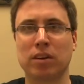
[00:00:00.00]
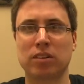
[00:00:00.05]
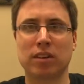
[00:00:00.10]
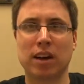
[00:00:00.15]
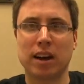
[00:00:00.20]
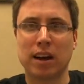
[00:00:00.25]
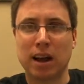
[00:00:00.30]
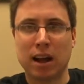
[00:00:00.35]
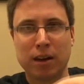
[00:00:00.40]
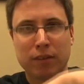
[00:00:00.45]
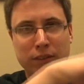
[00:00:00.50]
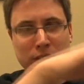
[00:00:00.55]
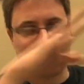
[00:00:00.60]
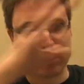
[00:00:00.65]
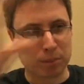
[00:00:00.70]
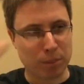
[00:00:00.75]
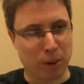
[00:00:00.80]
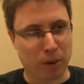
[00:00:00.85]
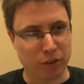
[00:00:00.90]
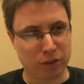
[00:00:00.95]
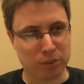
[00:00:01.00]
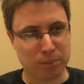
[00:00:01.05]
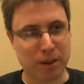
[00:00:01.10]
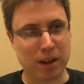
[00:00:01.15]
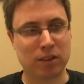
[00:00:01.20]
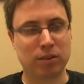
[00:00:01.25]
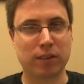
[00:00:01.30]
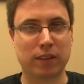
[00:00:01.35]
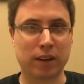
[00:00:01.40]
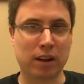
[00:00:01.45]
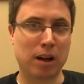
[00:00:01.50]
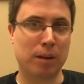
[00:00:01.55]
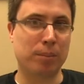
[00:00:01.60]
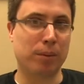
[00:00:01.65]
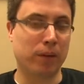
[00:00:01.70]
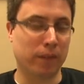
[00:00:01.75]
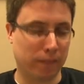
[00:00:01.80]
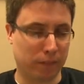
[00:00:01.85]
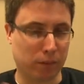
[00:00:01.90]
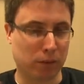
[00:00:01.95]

just kind of have a small space with a couple